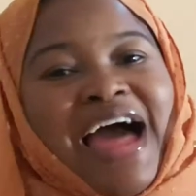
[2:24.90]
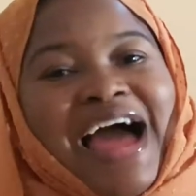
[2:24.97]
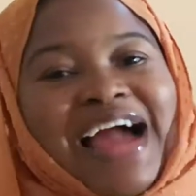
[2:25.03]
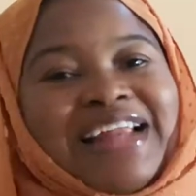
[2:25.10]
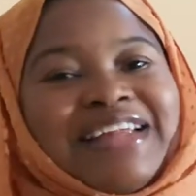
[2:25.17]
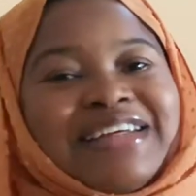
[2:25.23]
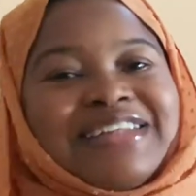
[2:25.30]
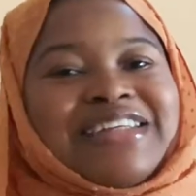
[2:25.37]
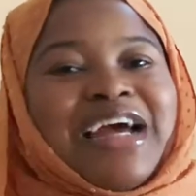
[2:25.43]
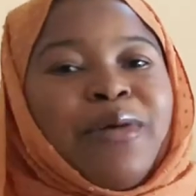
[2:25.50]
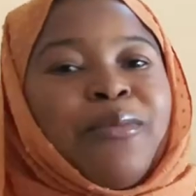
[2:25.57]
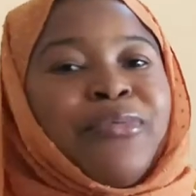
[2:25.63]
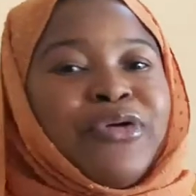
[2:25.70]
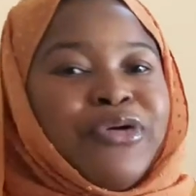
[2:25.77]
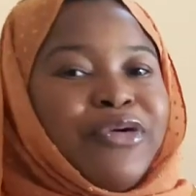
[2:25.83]
and the
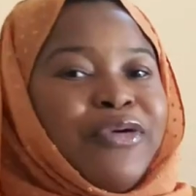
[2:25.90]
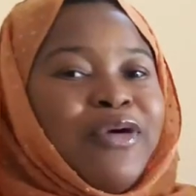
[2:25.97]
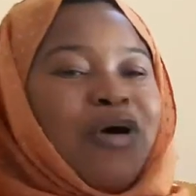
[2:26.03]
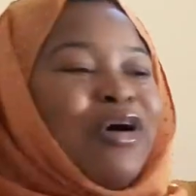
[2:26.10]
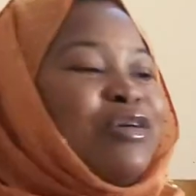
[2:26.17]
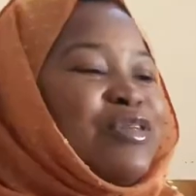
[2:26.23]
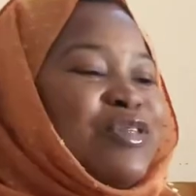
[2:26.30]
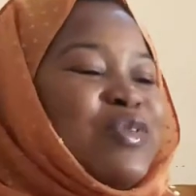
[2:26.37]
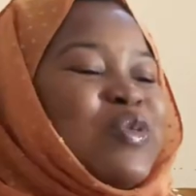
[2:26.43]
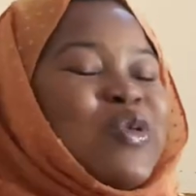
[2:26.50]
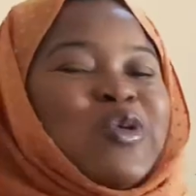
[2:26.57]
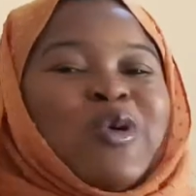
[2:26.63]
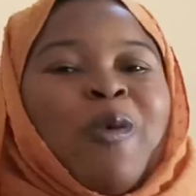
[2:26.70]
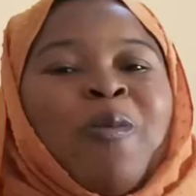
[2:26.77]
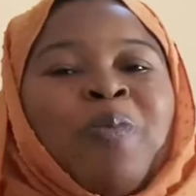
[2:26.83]
shampoo
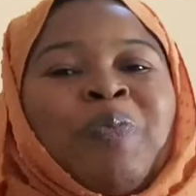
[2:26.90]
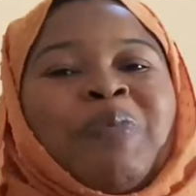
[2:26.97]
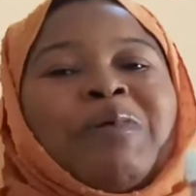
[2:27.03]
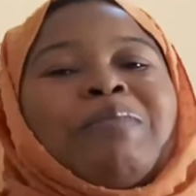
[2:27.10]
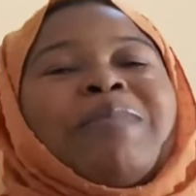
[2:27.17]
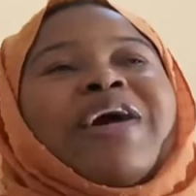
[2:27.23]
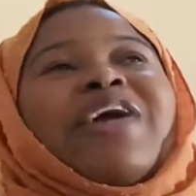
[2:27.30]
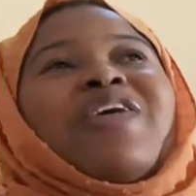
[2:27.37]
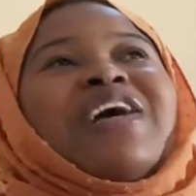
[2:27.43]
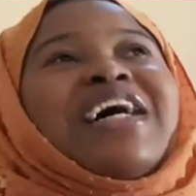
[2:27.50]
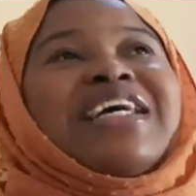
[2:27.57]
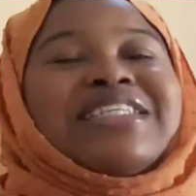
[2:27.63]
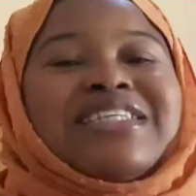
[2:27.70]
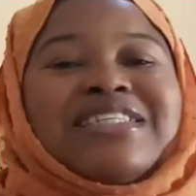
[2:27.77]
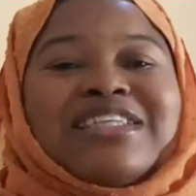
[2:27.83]
also my
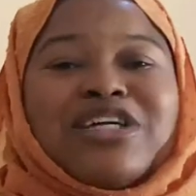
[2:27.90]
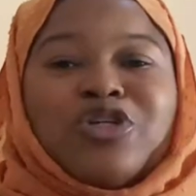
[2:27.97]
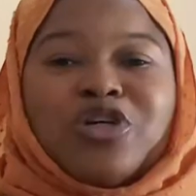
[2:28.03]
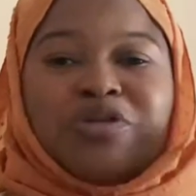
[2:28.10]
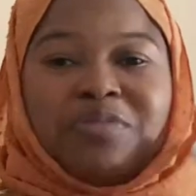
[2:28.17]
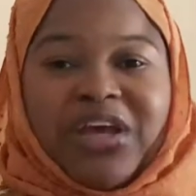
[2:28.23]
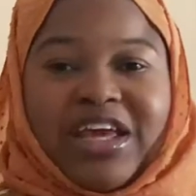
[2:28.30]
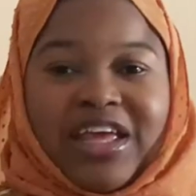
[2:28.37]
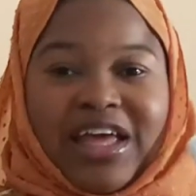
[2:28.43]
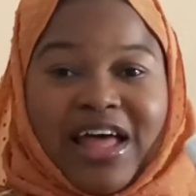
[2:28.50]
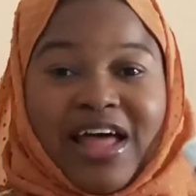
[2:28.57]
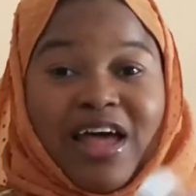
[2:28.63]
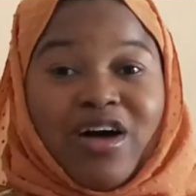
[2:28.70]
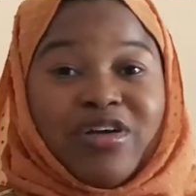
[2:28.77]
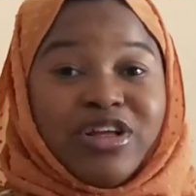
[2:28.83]
younger sister told me
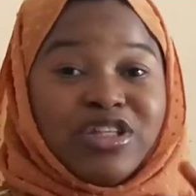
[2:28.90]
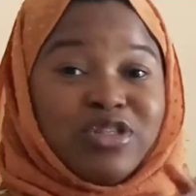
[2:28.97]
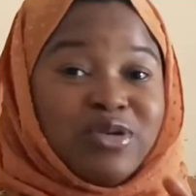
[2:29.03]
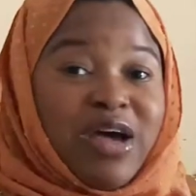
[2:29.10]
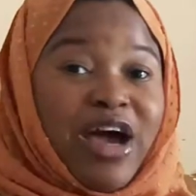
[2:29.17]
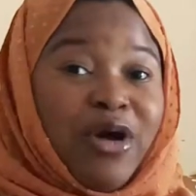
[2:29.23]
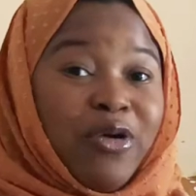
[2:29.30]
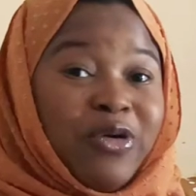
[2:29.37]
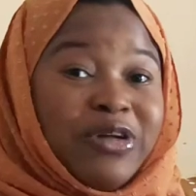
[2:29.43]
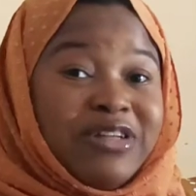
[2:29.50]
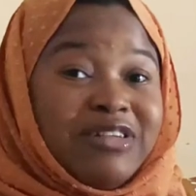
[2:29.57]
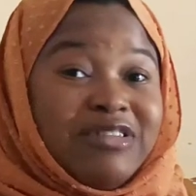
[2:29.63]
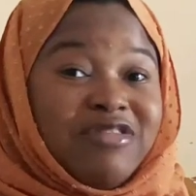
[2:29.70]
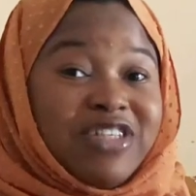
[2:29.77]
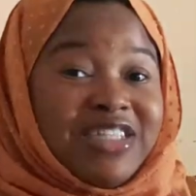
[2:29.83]
according to her
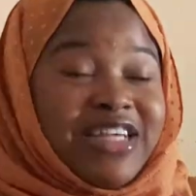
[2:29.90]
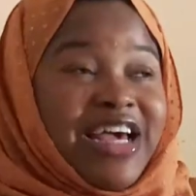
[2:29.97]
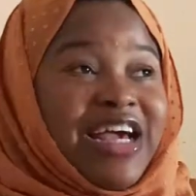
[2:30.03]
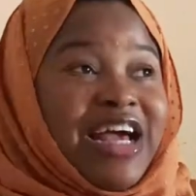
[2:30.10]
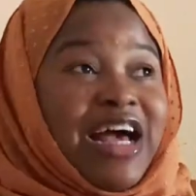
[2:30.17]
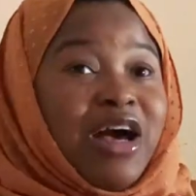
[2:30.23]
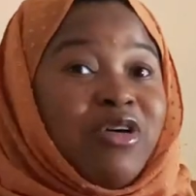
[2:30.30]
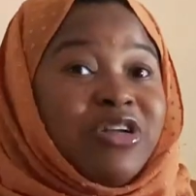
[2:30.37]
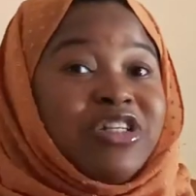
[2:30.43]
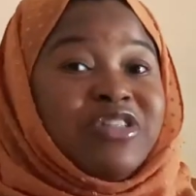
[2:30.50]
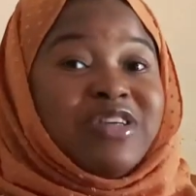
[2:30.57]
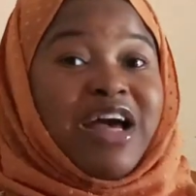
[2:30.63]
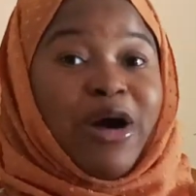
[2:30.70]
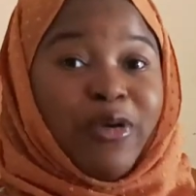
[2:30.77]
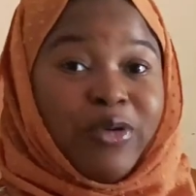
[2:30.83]
own research according
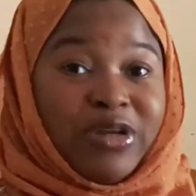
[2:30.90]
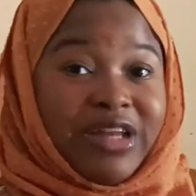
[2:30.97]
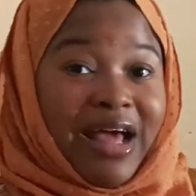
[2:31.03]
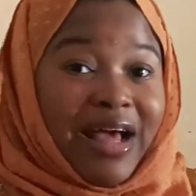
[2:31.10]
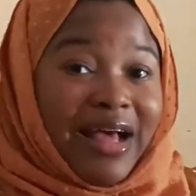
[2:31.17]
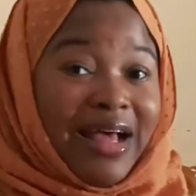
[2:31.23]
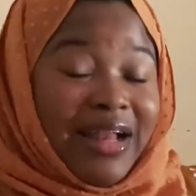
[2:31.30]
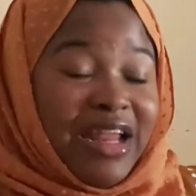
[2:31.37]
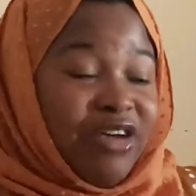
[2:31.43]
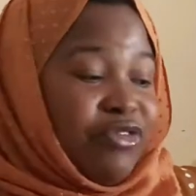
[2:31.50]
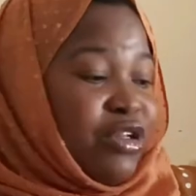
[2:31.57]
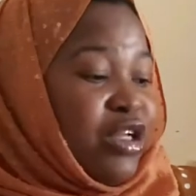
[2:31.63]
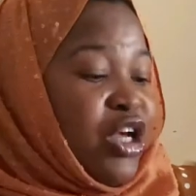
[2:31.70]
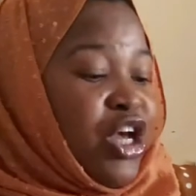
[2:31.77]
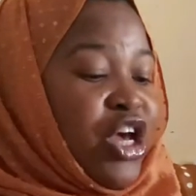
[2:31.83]
to her own
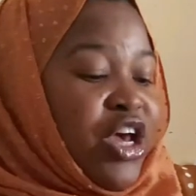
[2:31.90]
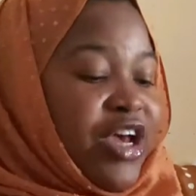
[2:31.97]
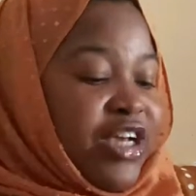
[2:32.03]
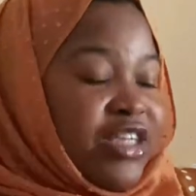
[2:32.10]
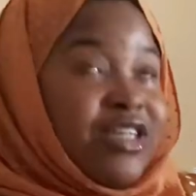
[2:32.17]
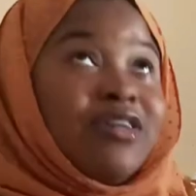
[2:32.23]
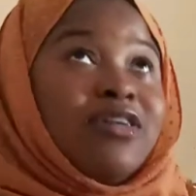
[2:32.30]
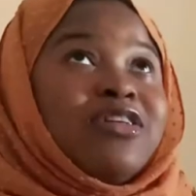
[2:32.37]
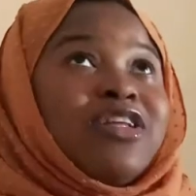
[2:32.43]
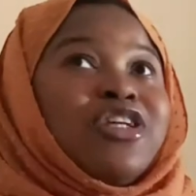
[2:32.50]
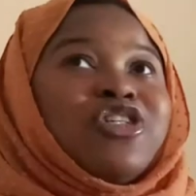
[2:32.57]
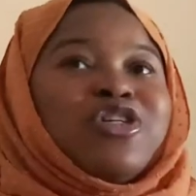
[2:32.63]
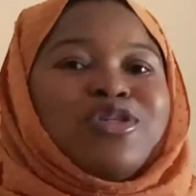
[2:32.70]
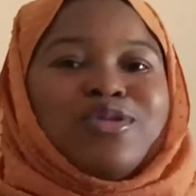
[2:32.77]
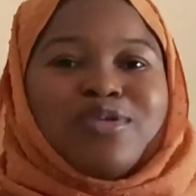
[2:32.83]
level she they
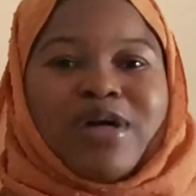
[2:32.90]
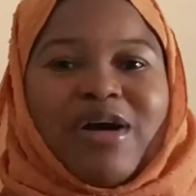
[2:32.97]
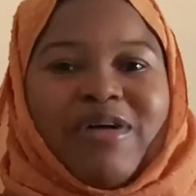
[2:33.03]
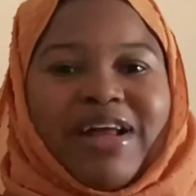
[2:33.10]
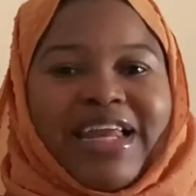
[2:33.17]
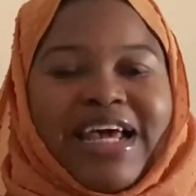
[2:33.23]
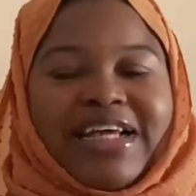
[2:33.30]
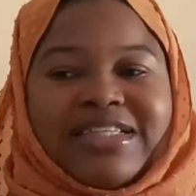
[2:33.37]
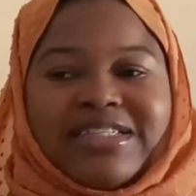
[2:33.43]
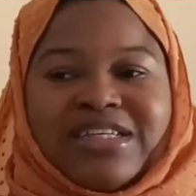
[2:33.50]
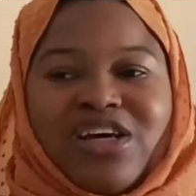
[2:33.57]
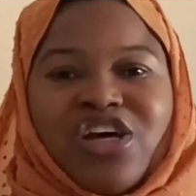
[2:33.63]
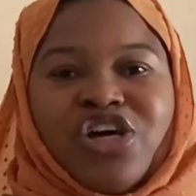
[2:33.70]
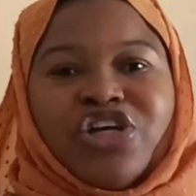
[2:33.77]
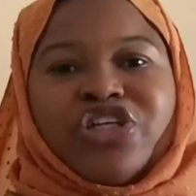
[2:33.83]
just took our light
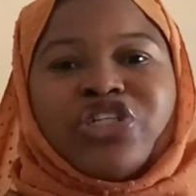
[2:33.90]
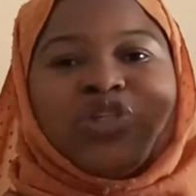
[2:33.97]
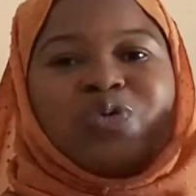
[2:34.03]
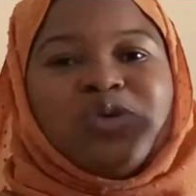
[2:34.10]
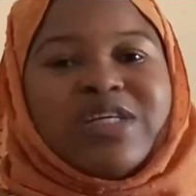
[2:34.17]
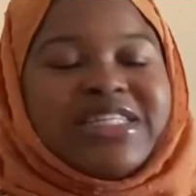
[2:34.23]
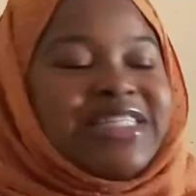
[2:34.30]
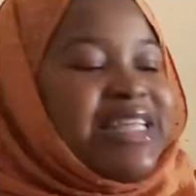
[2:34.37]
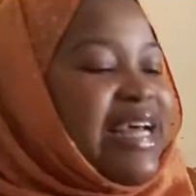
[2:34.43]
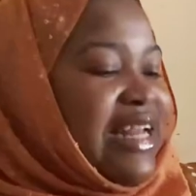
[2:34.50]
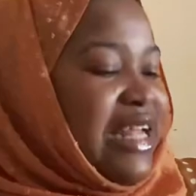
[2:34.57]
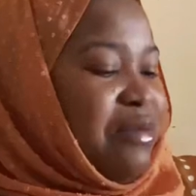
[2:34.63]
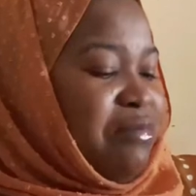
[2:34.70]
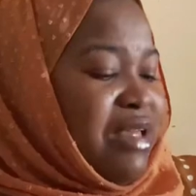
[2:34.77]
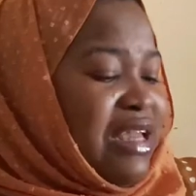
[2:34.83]
she was
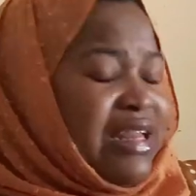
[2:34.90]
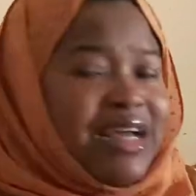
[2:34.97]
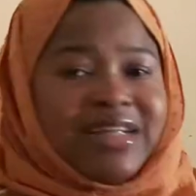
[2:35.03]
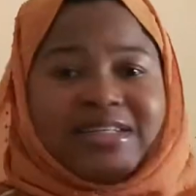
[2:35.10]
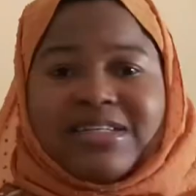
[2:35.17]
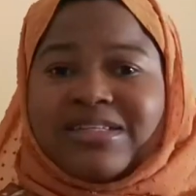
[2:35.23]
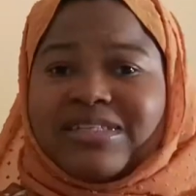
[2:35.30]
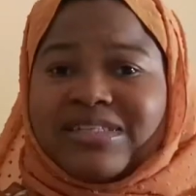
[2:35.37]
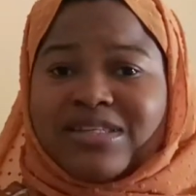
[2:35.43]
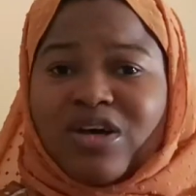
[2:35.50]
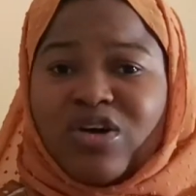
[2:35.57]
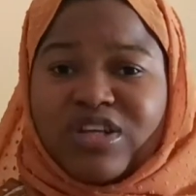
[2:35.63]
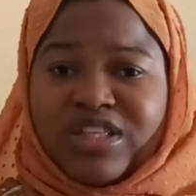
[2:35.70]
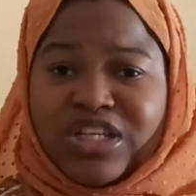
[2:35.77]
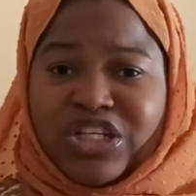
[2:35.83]
telling me that this
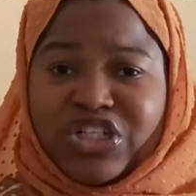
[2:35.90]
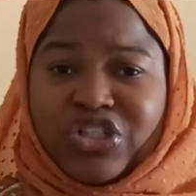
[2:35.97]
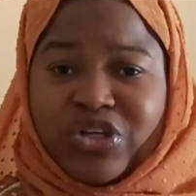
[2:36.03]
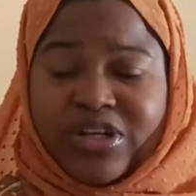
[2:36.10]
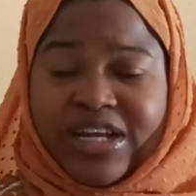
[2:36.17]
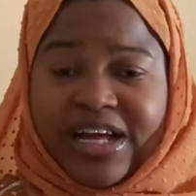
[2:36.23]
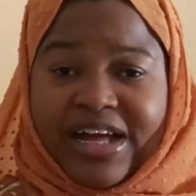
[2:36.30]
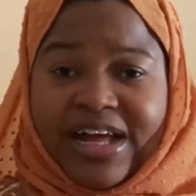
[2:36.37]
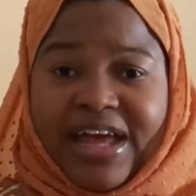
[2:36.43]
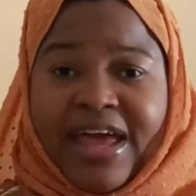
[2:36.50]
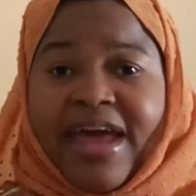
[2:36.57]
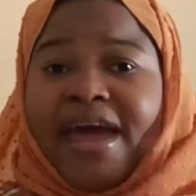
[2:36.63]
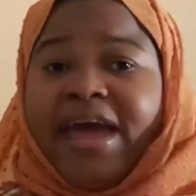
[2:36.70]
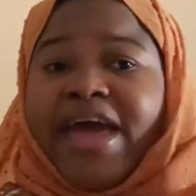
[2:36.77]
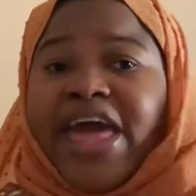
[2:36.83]
conditioner
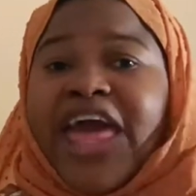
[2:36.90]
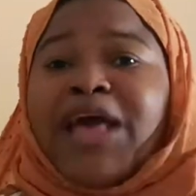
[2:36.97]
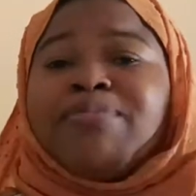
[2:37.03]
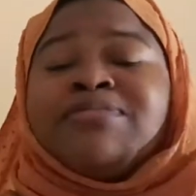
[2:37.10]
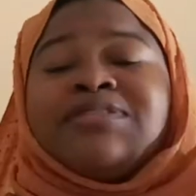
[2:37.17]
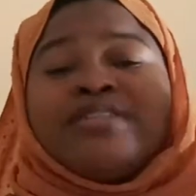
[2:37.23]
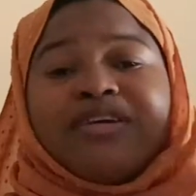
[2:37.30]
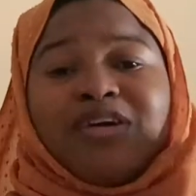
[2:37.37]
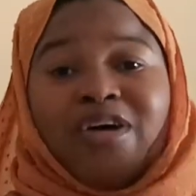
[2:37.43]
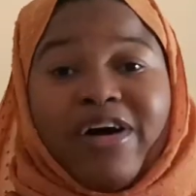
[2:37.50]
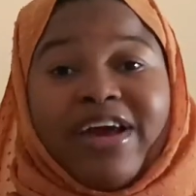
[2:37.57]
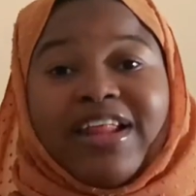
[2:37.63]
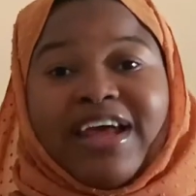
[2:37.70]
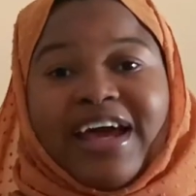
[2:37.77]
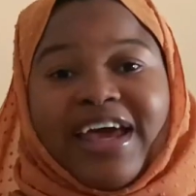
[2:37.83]
helps to
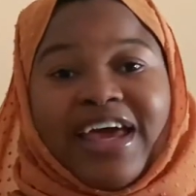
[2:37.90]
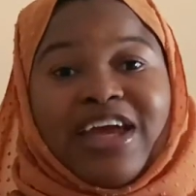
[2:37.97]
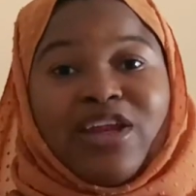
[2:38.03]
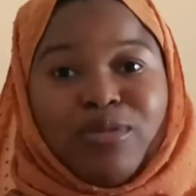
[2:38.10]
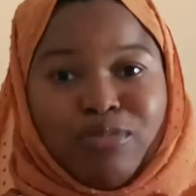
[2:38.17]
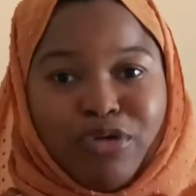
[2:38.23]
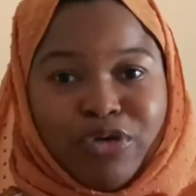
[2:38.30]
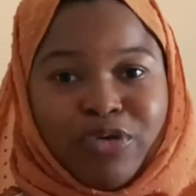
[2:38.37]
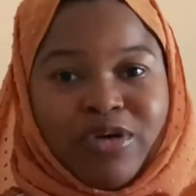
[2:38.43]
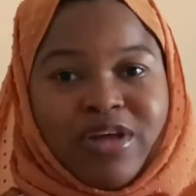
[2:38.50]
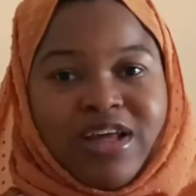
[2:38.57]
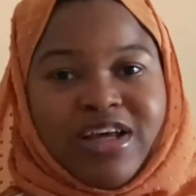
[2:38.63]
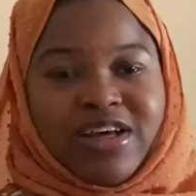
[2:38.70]
coil her hair more